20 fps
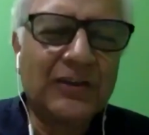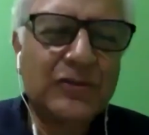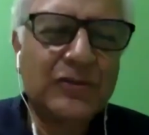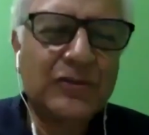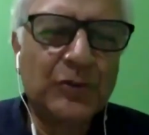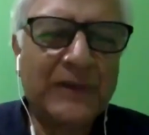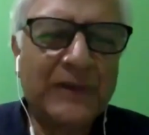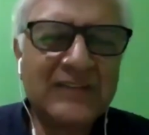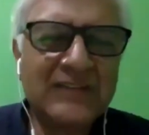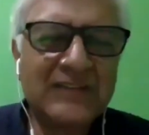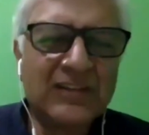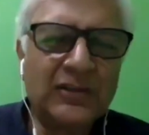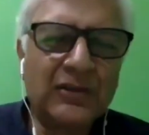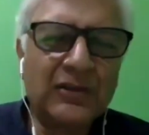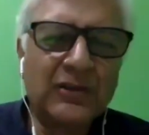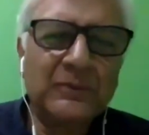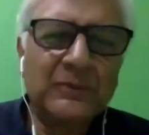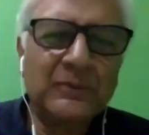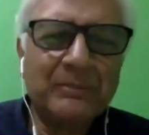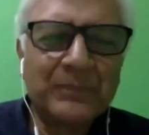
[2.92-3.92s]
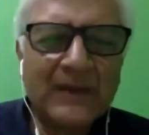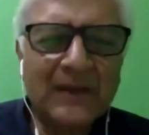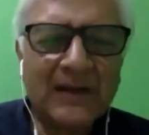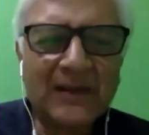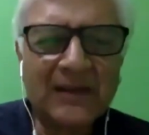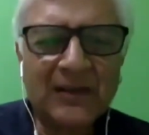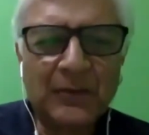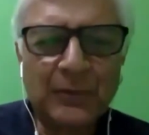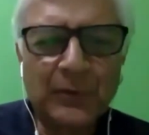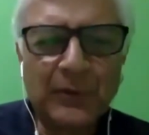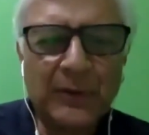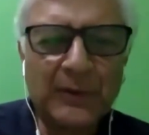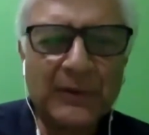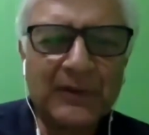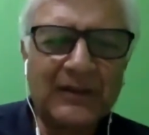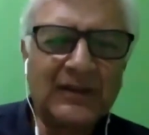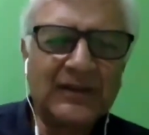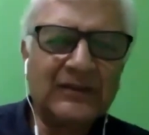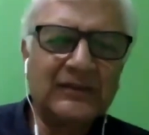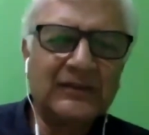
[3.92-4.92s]
2 weeks ago, we
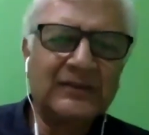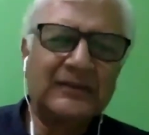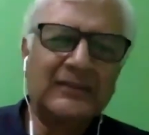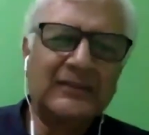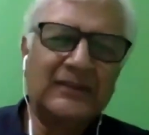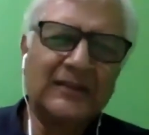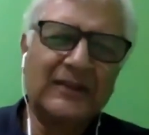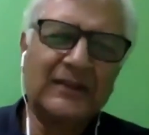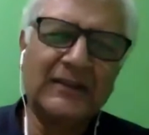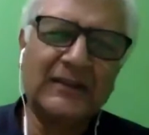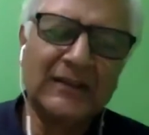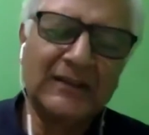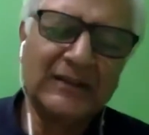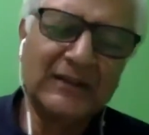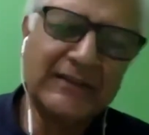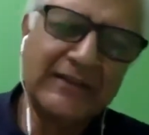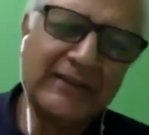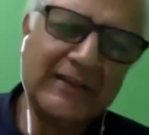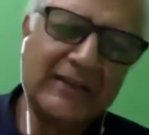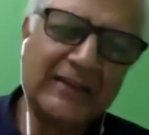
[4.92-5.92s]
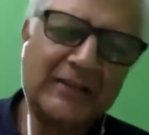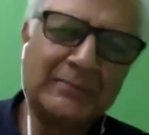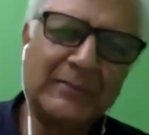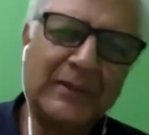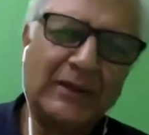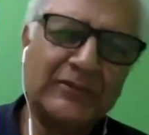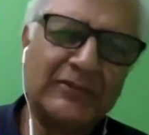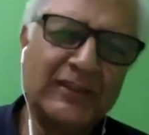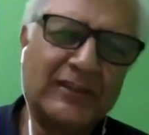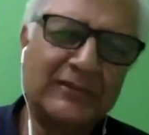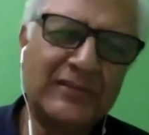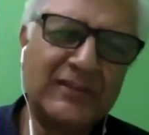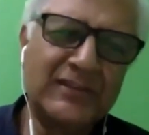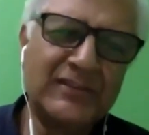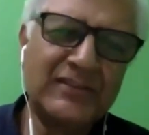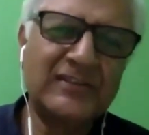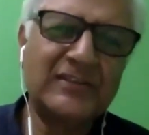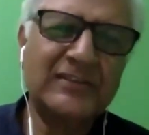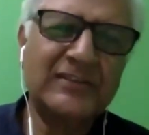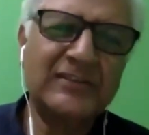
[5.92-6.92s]
were near Mount
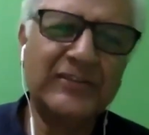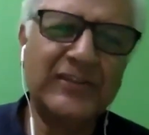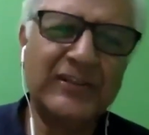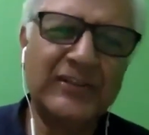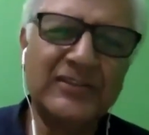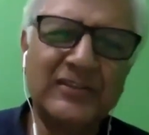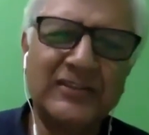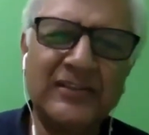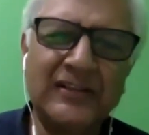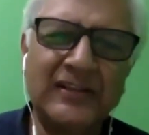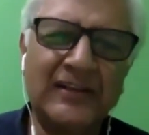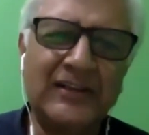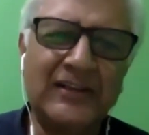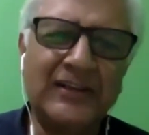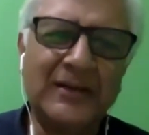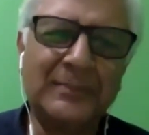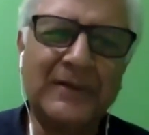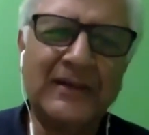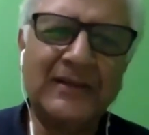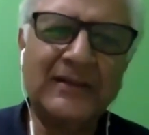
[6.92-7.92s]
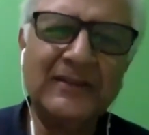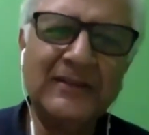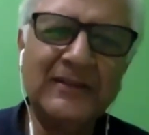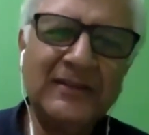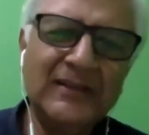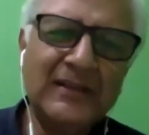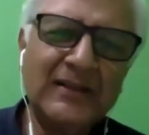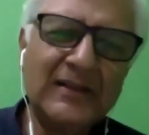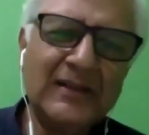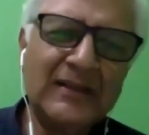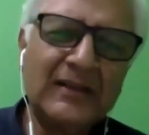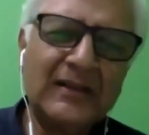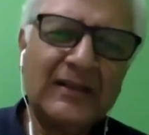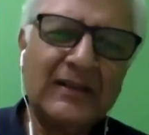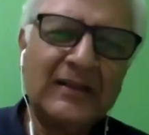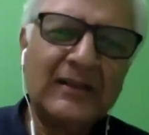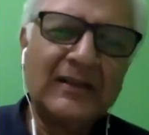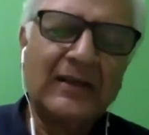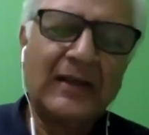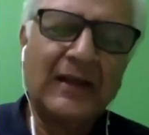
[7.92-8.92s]
Everest region in Nepal.
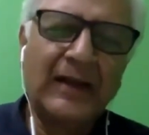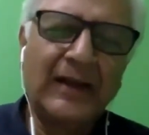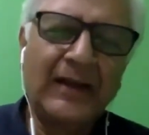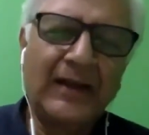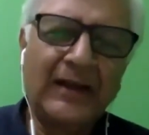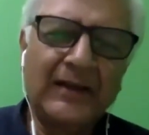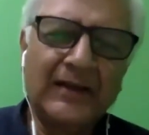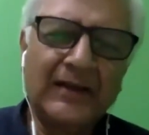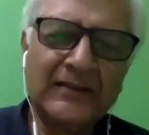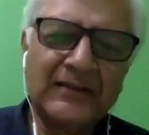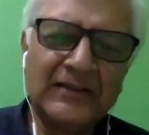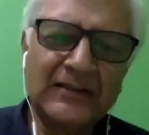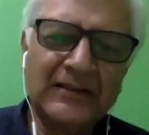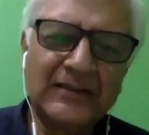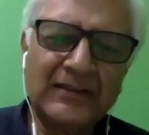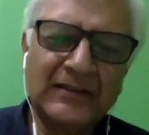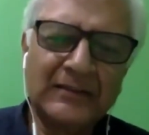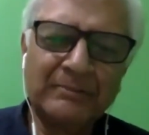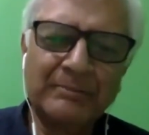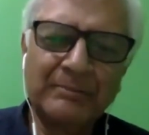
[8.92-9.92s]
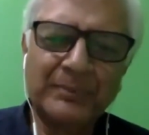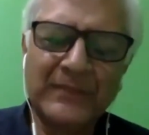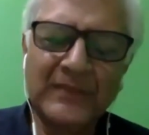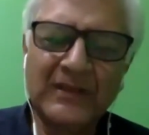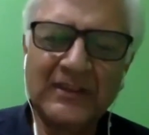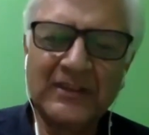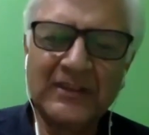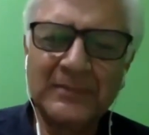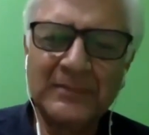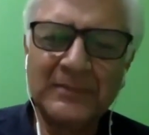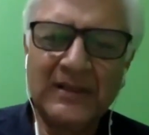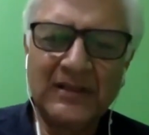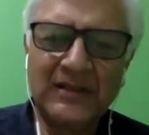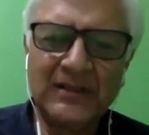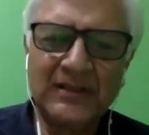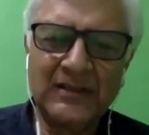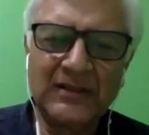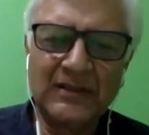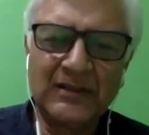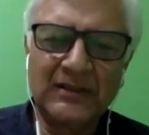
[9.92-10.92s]
And it had
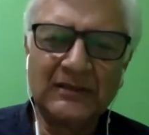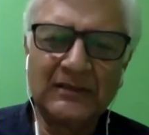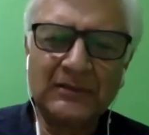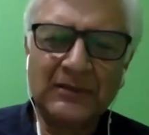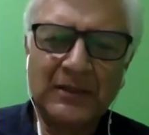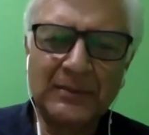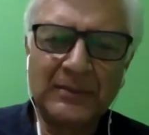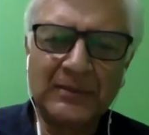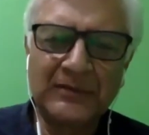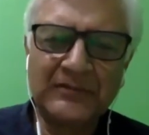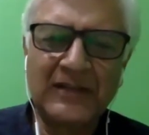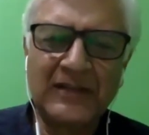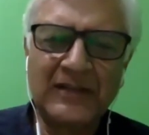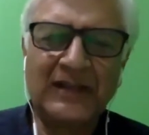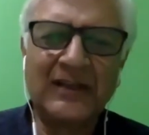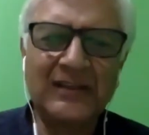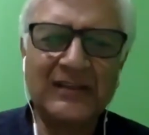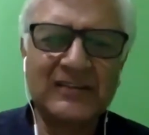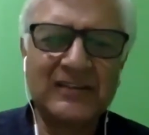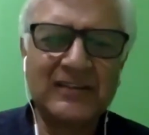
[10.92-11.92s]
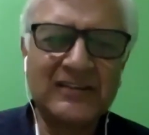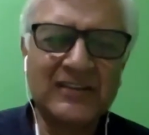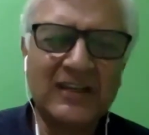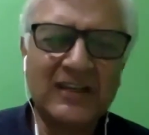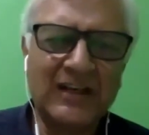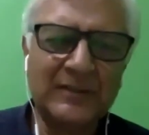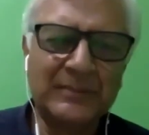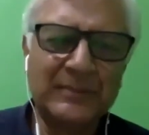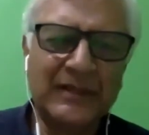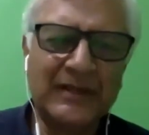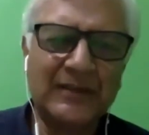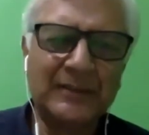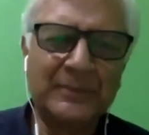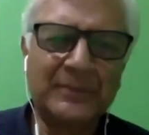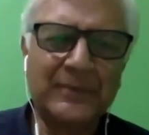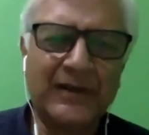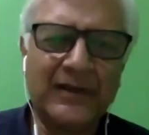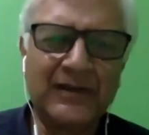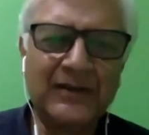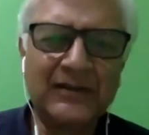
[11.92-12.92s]
been a couple of decades since I'd been up
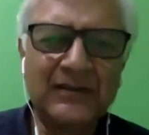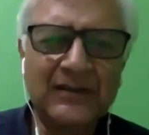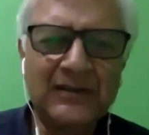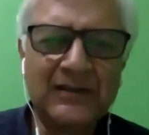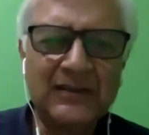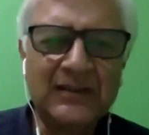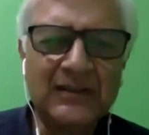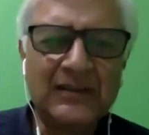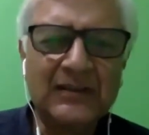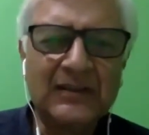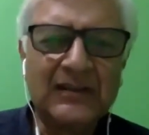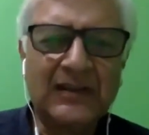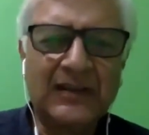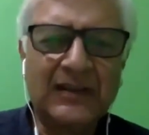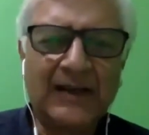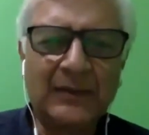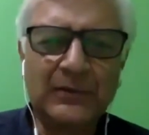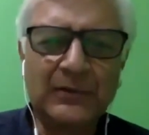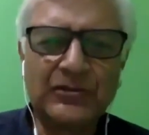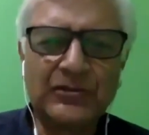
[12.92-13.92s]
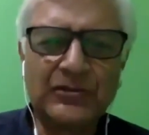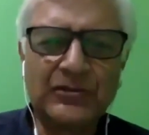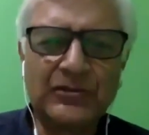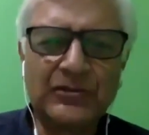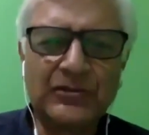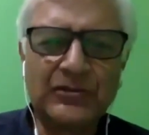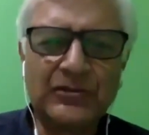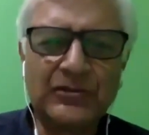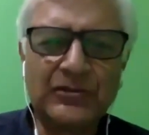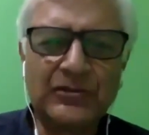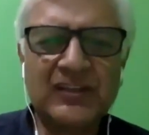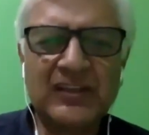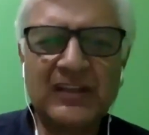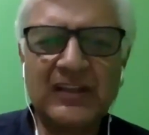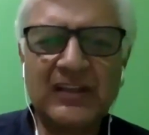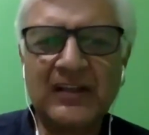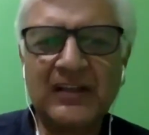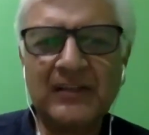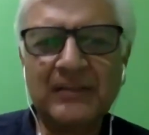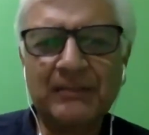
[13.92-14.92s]
there. And I was shocked to
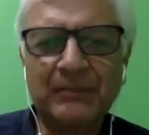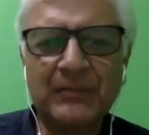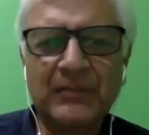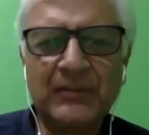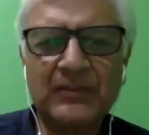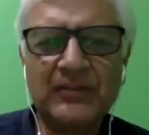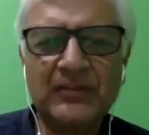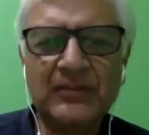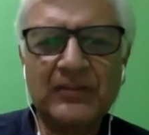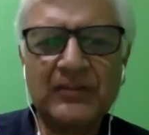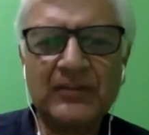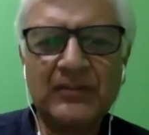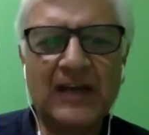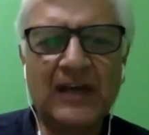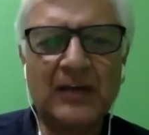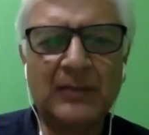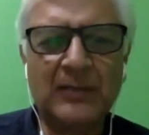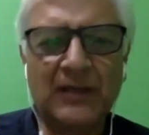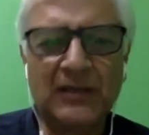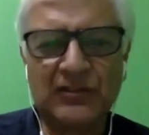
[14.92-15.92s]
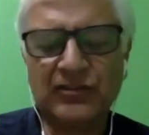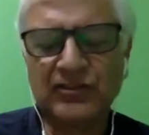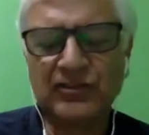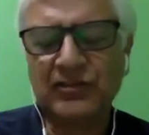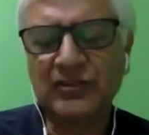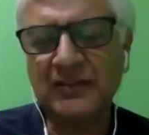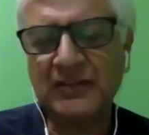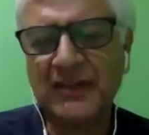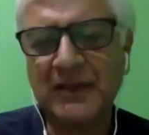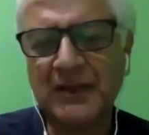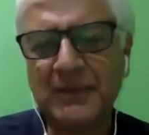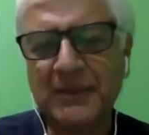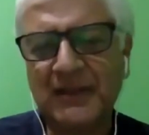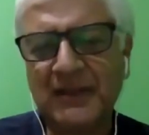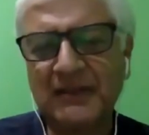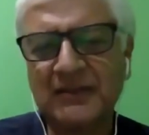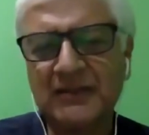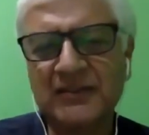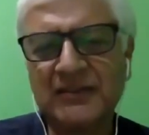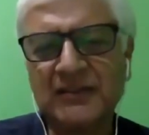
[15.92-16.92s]
see just how much
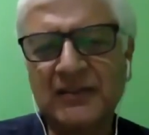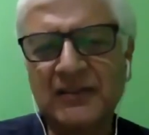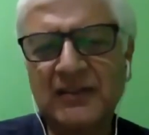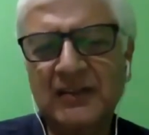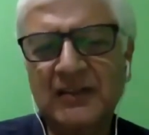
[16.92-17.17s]
Nepal's